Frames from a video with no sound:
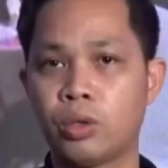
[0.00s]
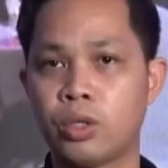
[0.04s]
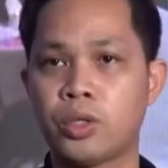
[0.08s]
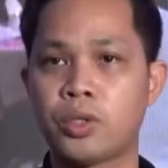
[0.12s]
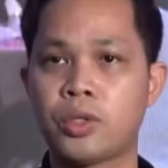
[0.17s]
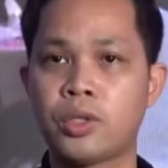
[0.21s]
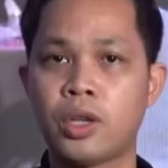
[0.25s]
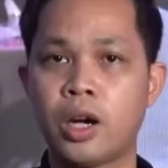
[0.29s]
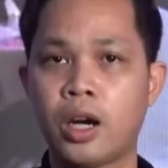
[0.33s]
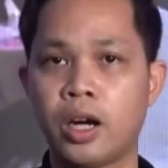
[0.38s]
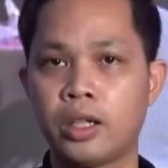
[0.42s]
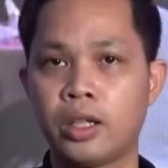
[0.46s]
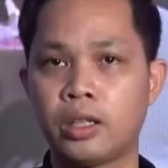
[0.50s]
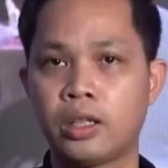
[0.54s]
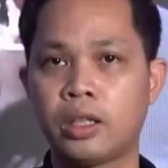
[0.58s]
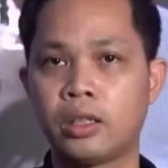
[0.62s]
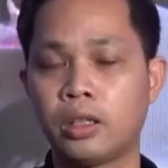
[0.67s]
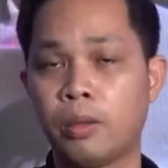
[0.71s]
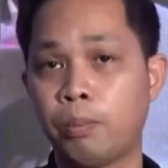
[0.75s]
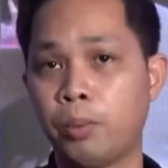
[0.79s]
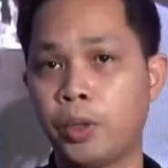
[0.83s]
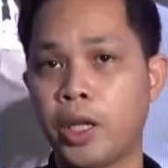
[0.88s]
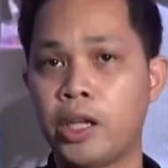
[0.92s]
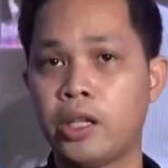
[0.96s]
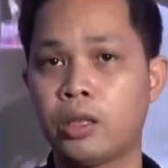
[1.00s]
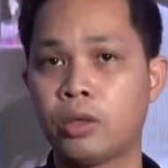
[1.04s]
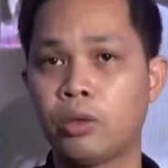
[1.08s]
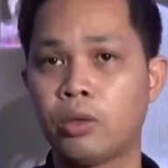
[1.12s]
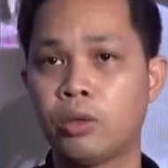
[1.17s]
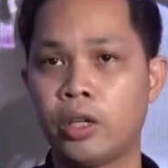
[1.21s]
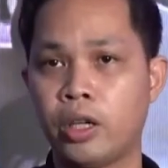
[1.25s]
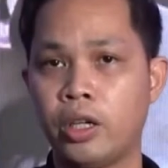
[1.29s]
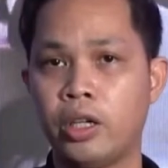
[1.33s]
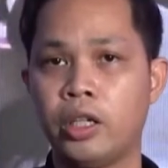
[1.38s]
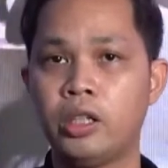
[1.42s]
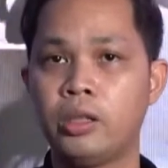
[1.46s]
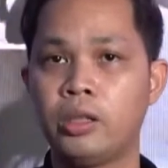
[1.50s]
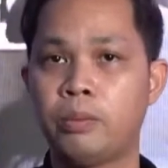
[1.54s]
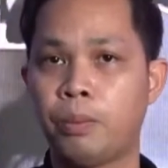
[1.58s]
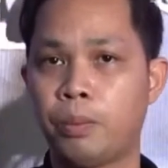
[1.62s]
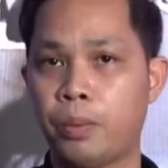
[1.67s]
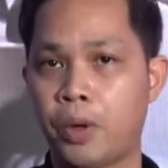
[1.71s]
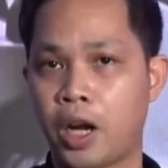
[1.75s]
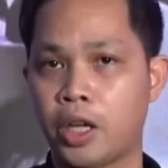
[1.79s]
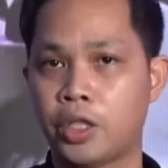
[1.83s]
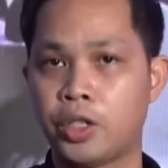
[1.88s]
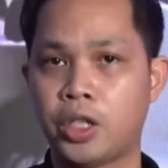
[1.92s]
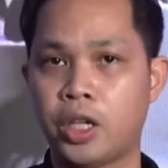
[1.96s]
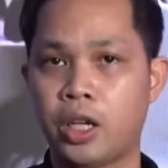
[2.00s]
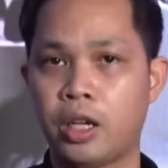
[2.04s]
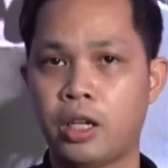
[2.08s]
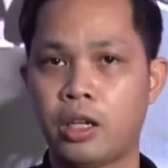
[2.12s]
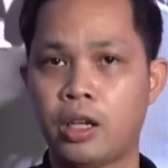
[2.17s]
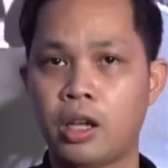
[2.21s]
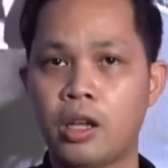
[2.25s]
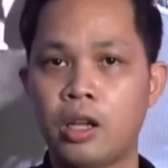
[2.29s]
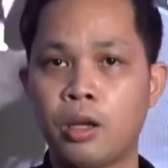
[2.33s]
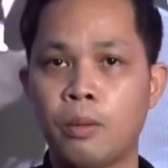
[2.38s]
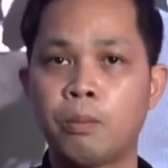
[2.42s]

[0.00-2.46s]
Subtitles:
to start at the play to earn project,